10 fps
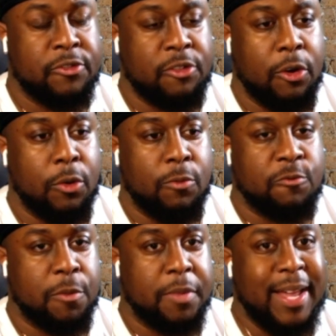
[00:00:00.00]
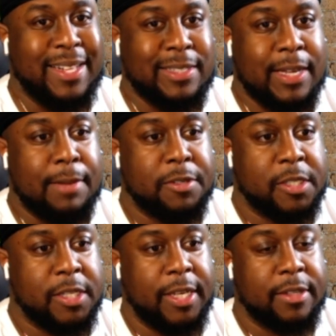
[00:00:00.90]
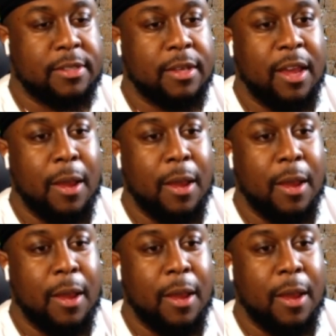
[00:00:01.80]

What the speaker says: So from that top six,